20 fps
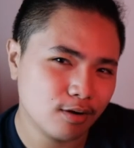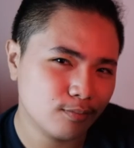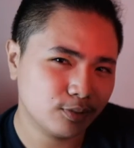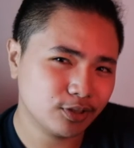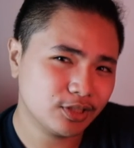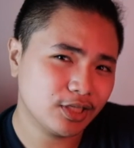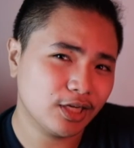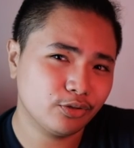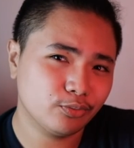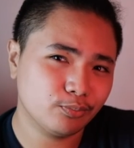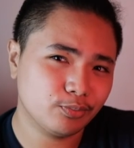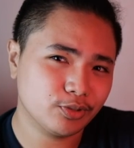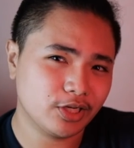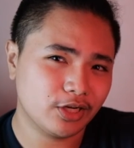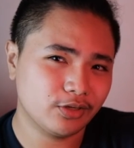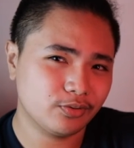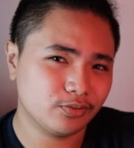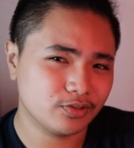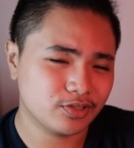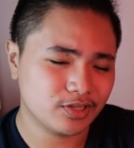
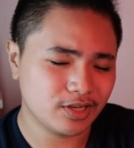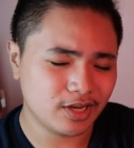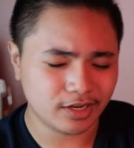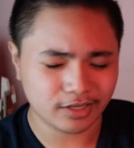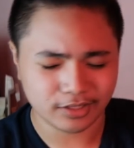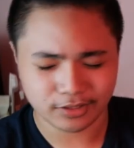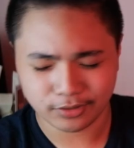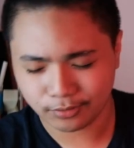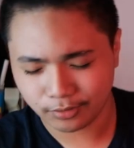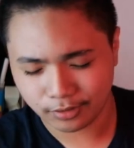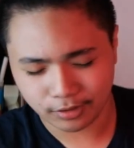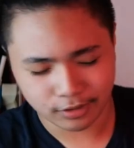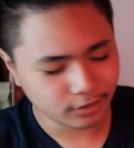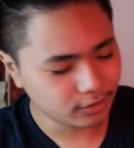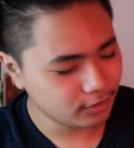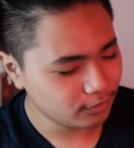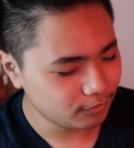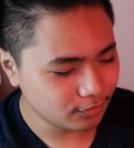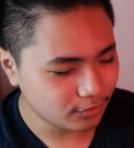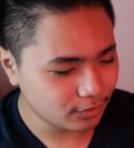Pasado sa akin, you are
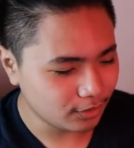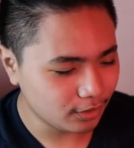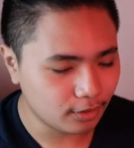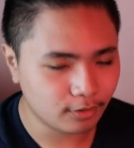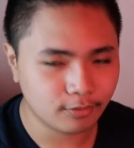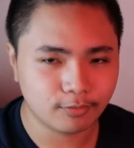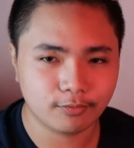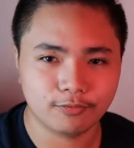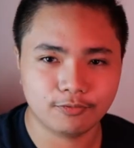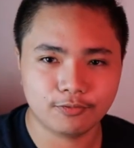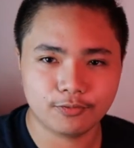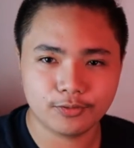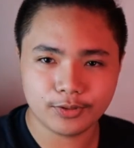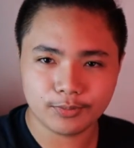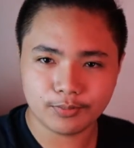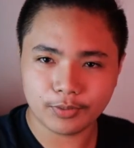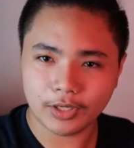given a free